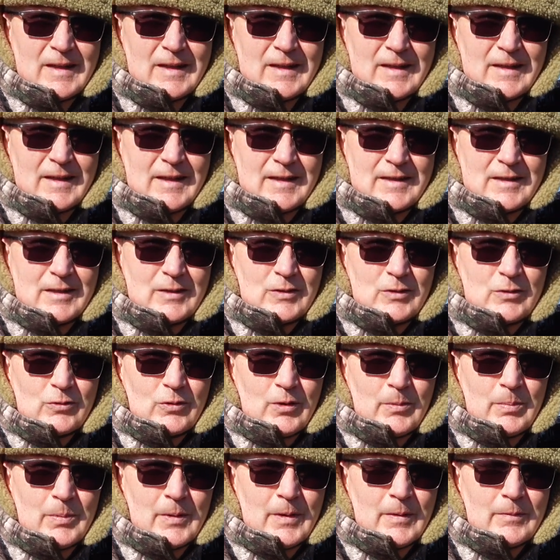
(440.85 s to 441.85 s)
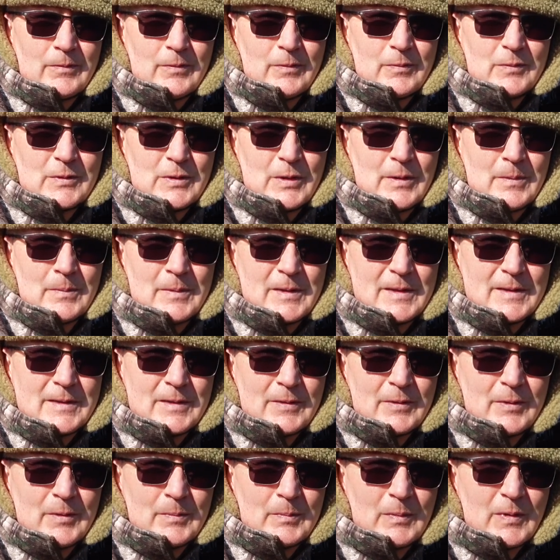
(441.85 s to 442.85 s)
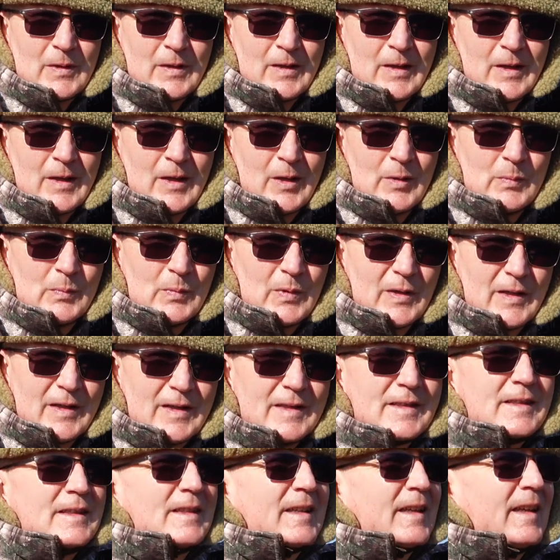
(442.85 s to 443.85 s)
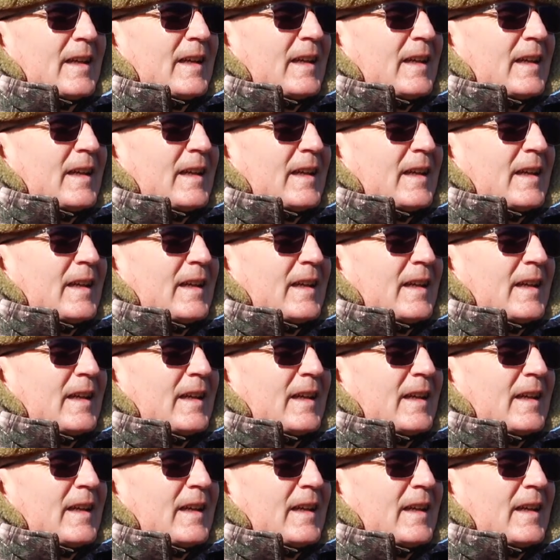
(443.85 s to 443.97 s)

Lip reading: They do crop up from time to time, but